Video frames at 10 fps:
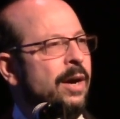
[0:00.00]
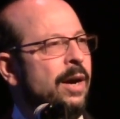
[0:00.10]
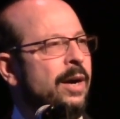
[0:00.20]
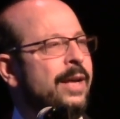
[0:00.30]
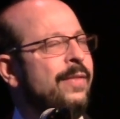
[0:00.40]

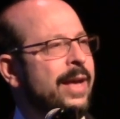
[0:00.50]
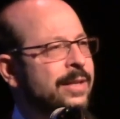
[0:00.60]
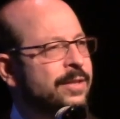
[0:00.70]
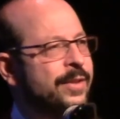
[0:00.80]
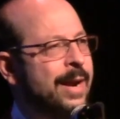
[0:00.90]
uh, in the
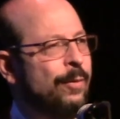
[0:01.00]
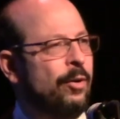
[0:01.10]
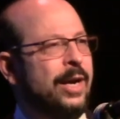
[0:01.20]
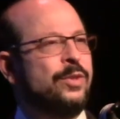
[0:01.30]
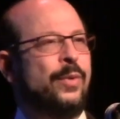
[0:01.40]
hands of the
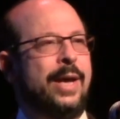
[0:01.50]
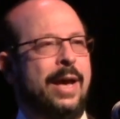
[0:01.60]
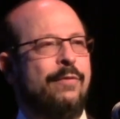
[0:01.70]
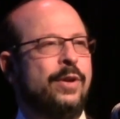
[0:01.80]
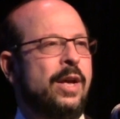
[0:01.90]
Democrats. We
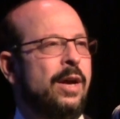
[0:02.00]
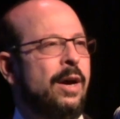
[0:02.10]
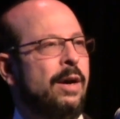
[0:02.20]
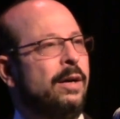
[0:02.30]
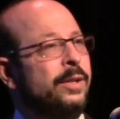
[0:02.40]
have
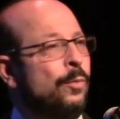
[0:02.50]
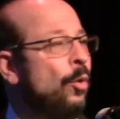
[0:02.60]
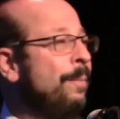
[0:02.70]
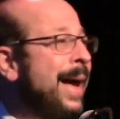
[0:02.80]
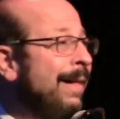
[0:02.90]
uh, a little
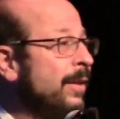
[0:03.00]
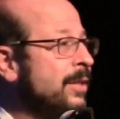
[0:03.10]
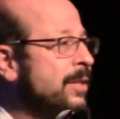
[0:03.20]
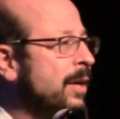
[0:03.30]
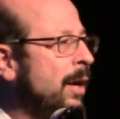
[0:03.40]
more
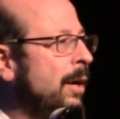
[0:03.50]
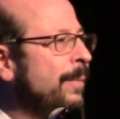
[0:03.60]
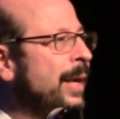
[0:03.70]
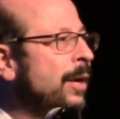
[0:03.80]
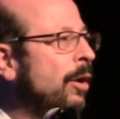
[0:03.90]
balance
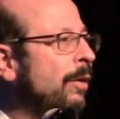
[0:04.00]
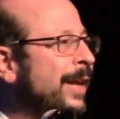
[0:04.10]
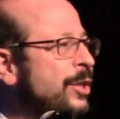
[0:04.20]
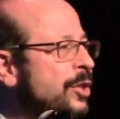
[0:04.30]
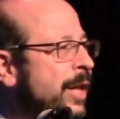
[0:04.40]
um, in our
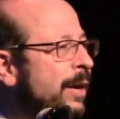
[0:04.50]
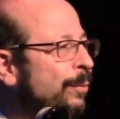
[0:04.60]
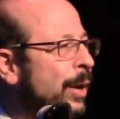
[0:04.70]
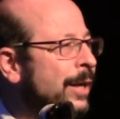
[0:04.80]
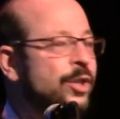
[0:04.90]

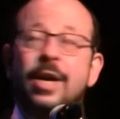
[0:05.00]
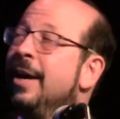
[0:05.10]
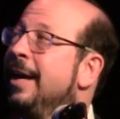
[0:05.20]
legislative branch.